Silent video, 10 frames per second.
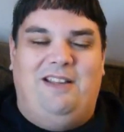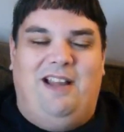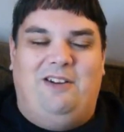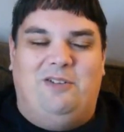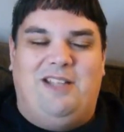
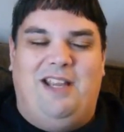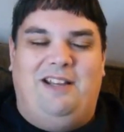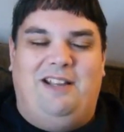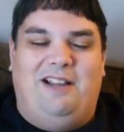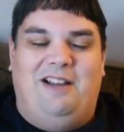
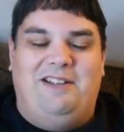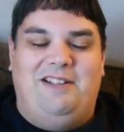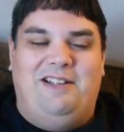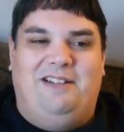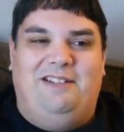entertaining
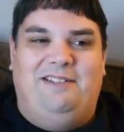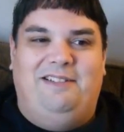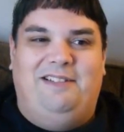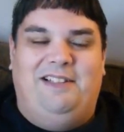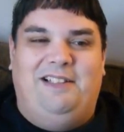idea.
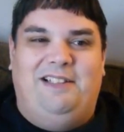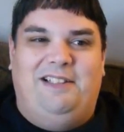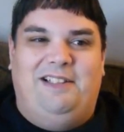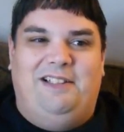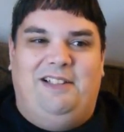
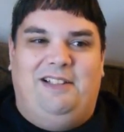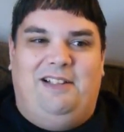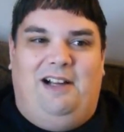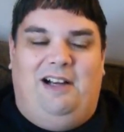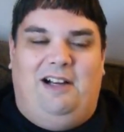
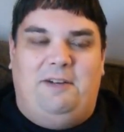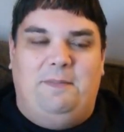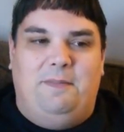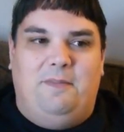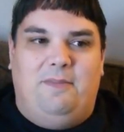
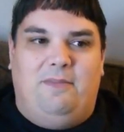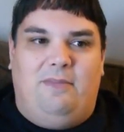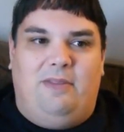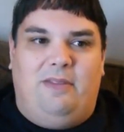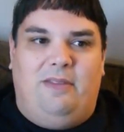Um,
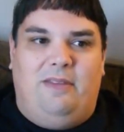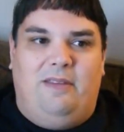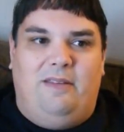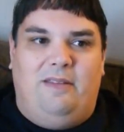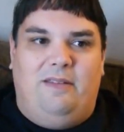
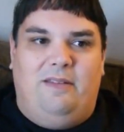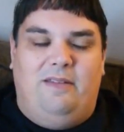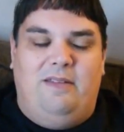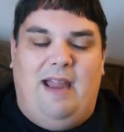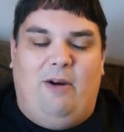
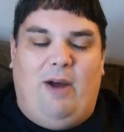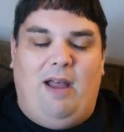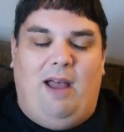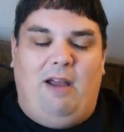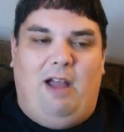now,
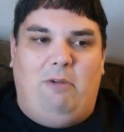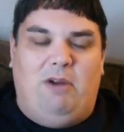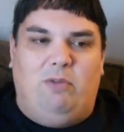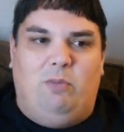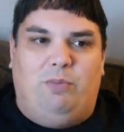I, I, want
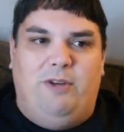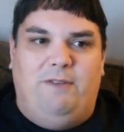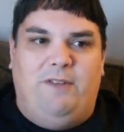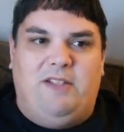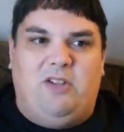to
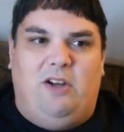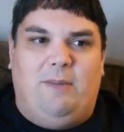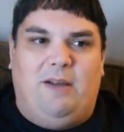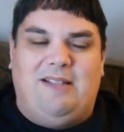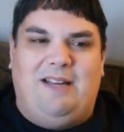briefly talk
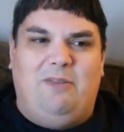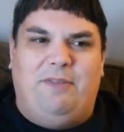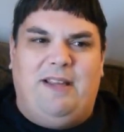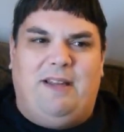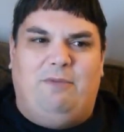about because I don't
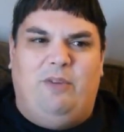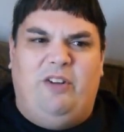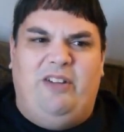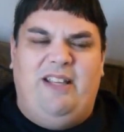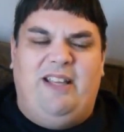think I've
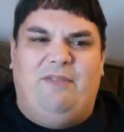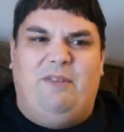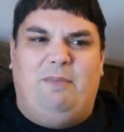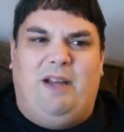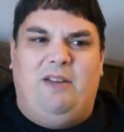really
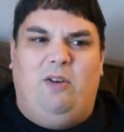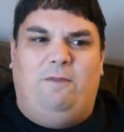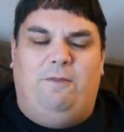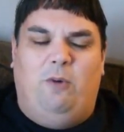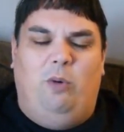given my
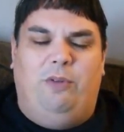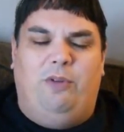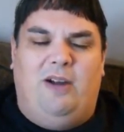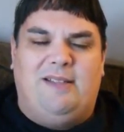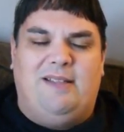full
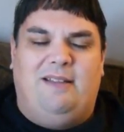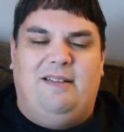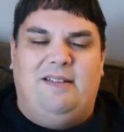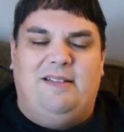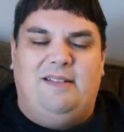thoughts on
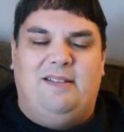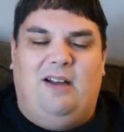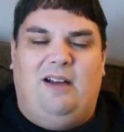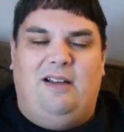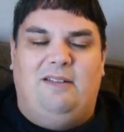this
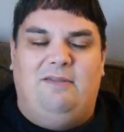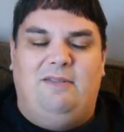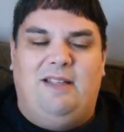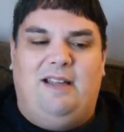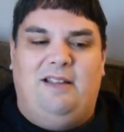uh,
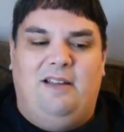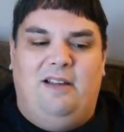yet.